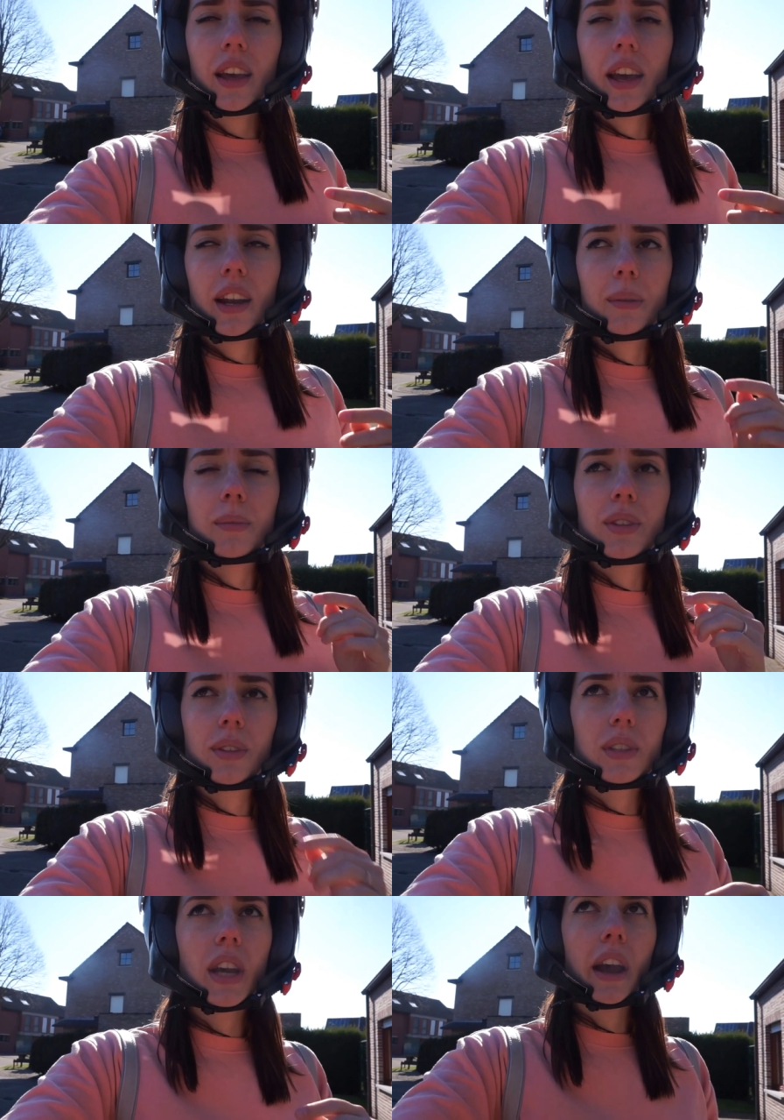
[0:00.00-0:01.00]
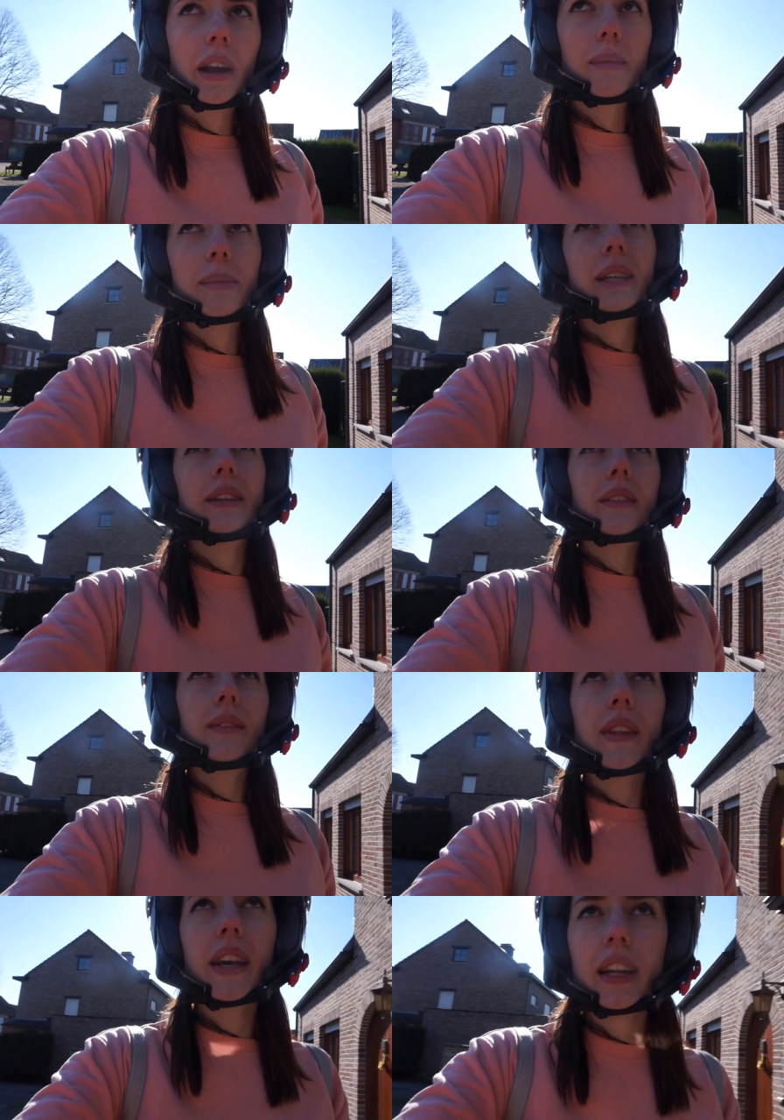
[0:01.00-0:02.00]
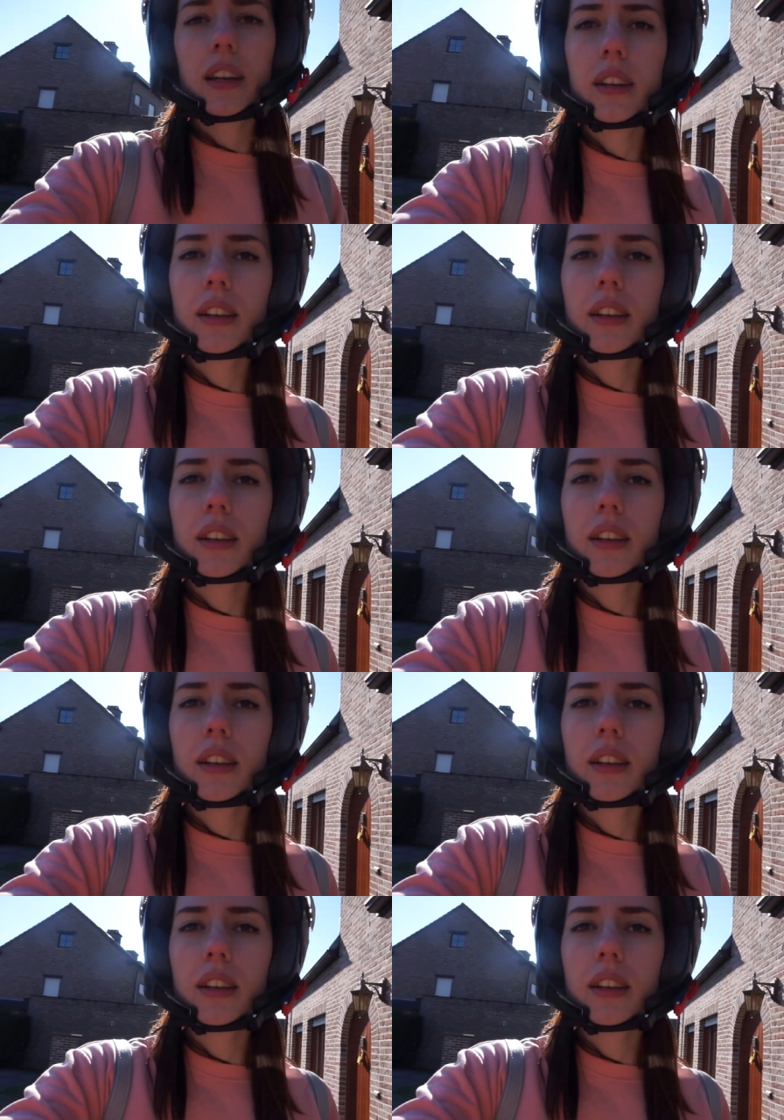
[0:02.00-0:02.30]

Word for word: and I'm so tired because of that.